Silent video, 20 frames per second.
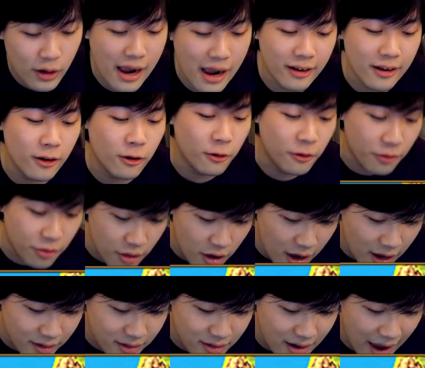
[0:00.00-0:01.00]
And then on the
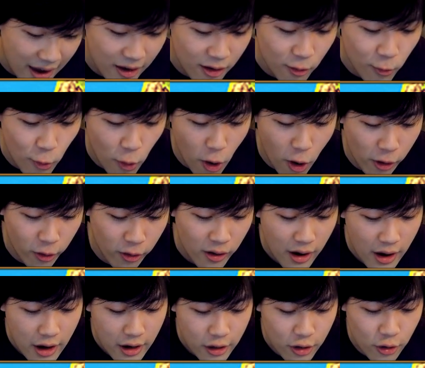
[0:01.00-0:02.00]
third day in a row,
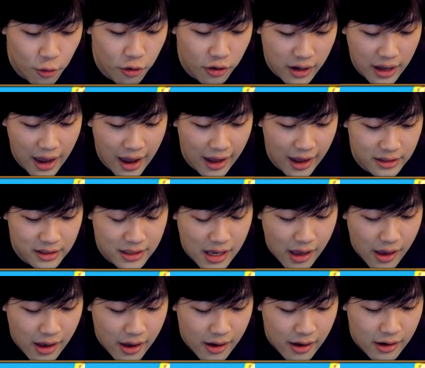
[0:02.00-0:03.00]
you'll get
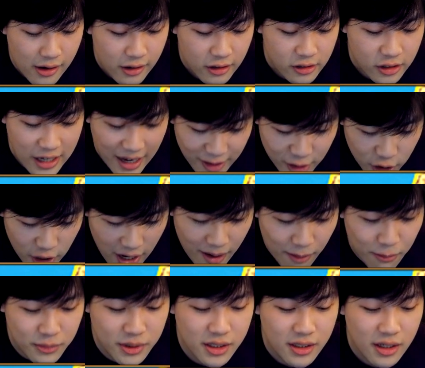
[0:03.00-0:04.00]
10
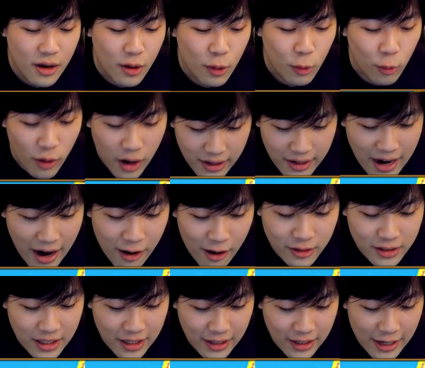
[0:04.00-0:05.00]
gems, 1
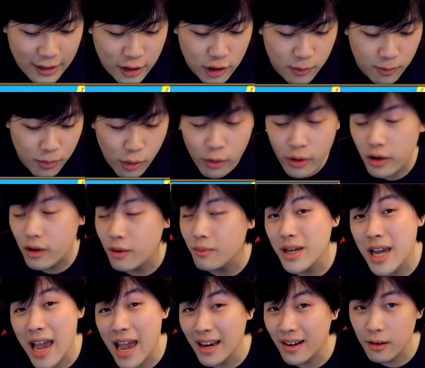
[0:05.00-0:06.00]
guaranteed legend pull,
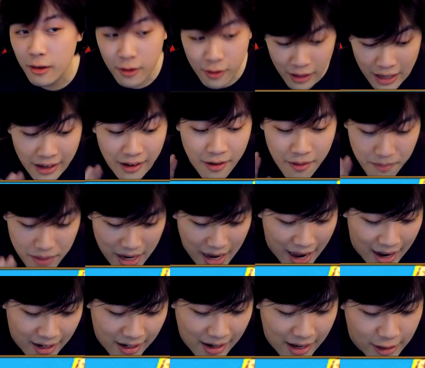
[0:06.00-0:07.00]
it can be
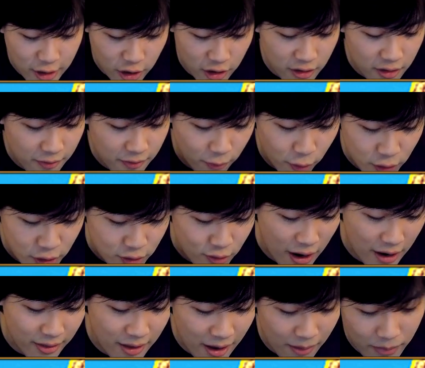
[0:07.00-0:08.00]
any legend, voice
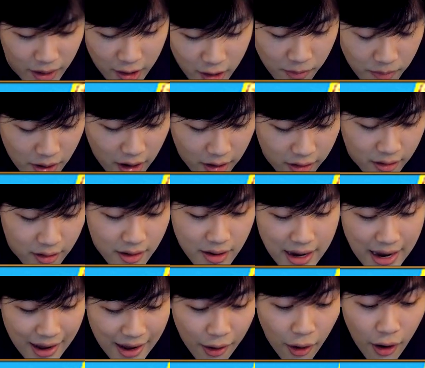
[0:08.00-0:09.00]
crack there, beg your pardon,
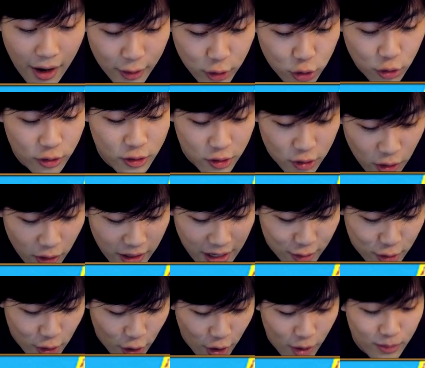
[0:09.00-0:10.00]
and 100
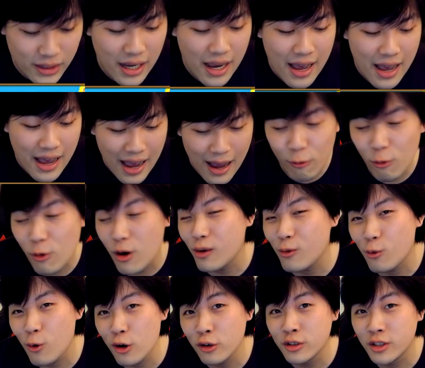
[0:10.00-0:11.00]
socket tomes and 1
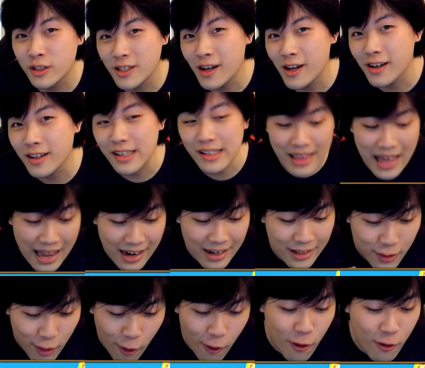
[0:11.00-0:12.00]
rose turkey. That
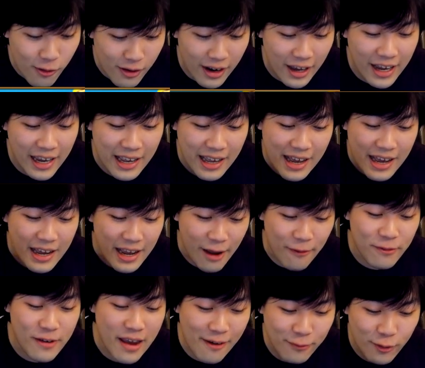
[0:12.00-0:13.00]
is only
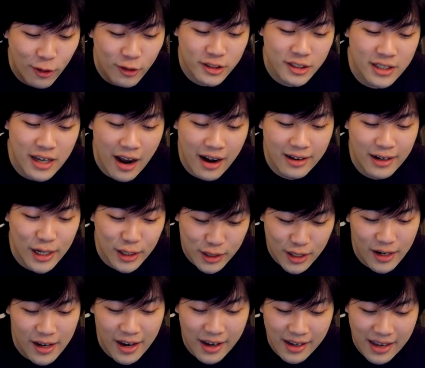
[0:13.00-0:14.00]
if you have not signed into
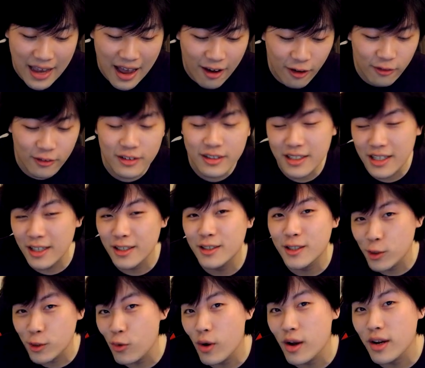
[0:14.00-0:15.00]
the account since
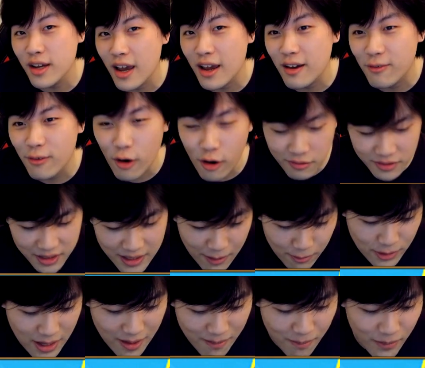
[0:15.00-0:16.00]
the 28th of
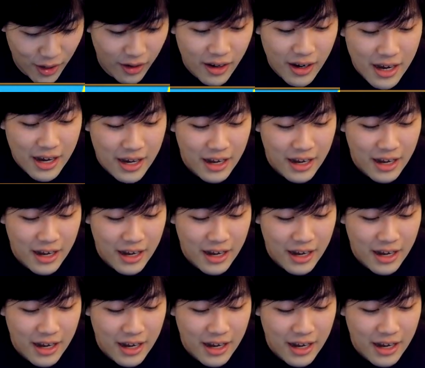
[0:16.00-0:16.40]
September.